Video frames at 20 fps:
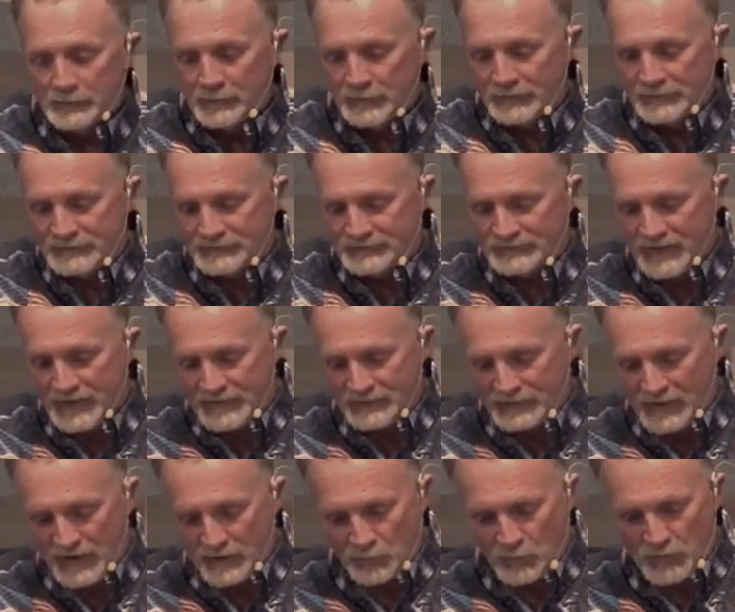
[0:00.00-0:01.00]
But
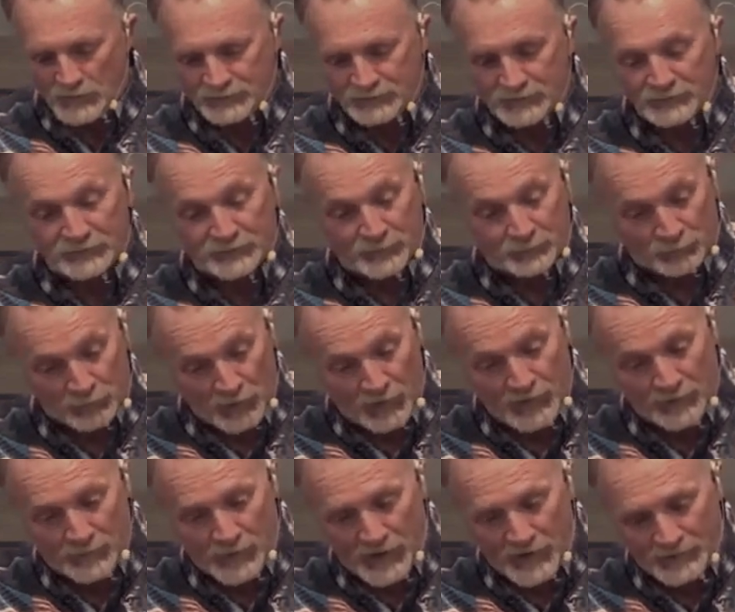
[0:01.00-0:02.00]
instead, God wants us to
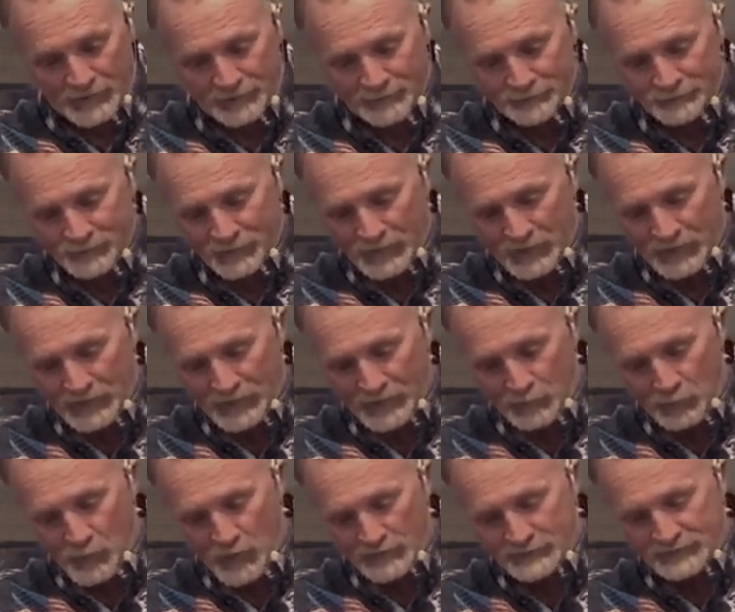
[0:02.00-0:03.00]
pray about it.
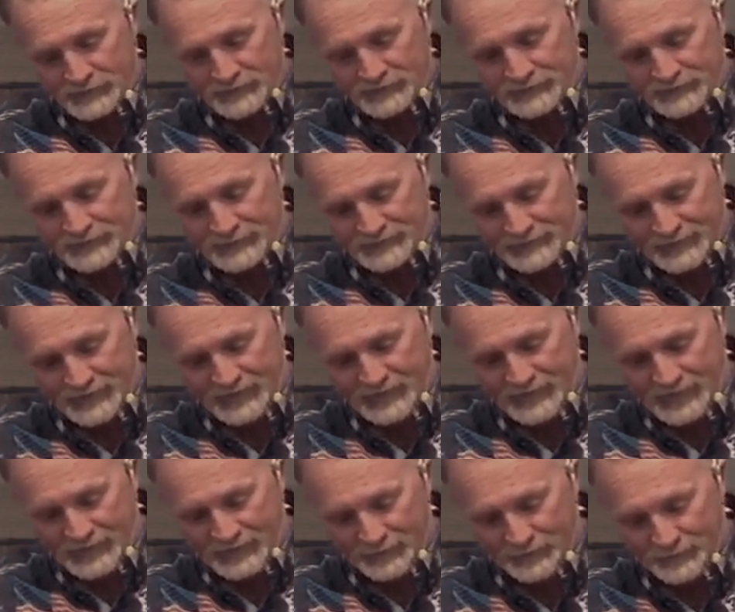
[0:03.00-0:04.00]
He wants us to seek
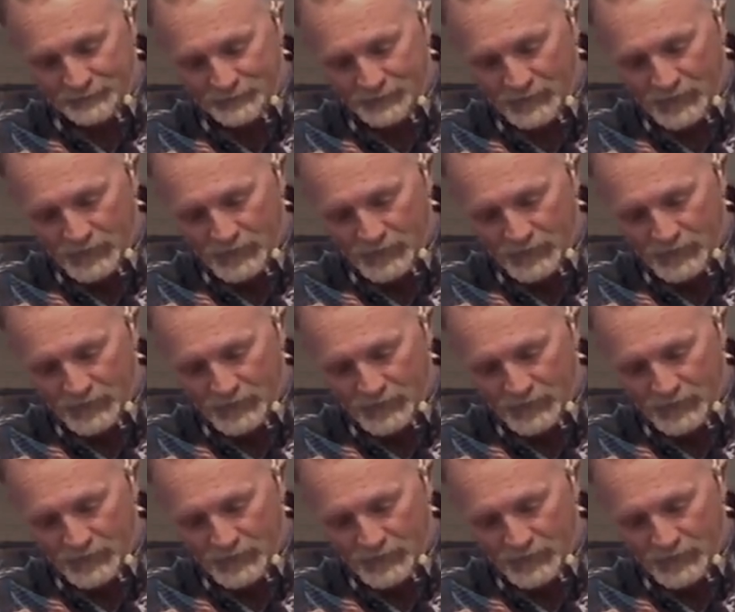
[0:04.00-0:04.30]
him.